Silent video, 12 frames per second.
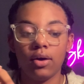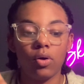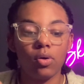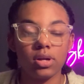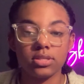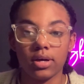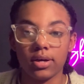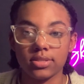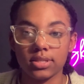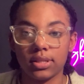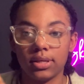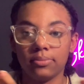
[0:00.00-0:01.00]

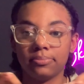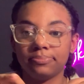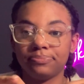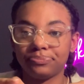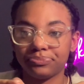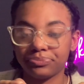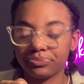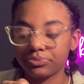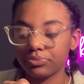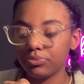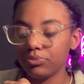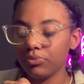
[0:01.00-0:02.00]
horizontally,
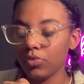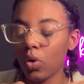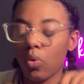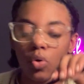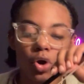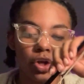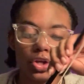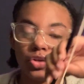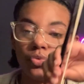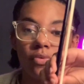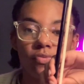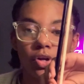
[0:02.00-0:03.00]
or you can
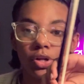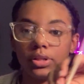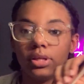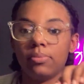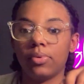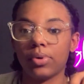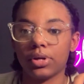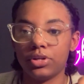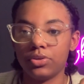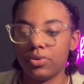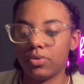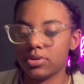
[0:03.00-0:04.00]
do it vertically, but we're going to
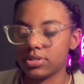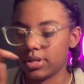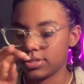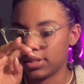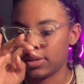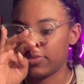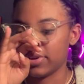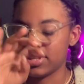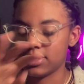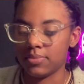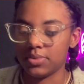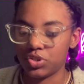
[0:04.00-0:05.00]
do it horizontally for this
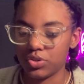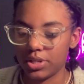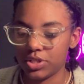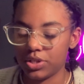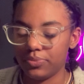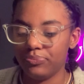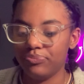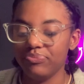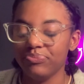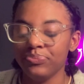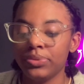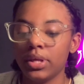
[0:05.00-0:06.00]
demonstration.
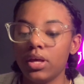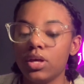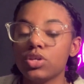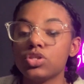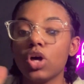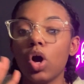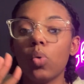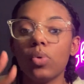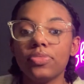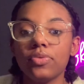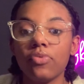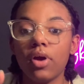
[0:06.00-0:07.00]
So
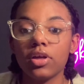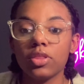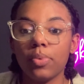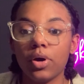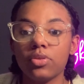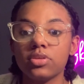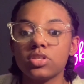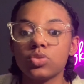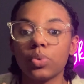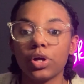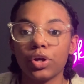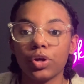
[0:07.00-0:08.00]
with the frog of the bow, this is
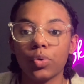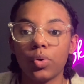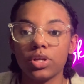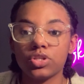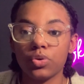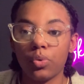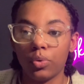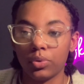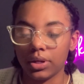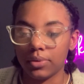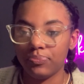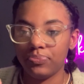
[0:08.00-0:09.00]
where you're going to hold
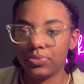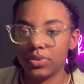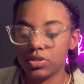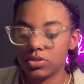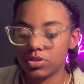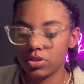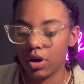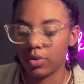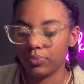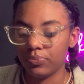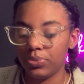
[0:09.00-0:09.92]
it. So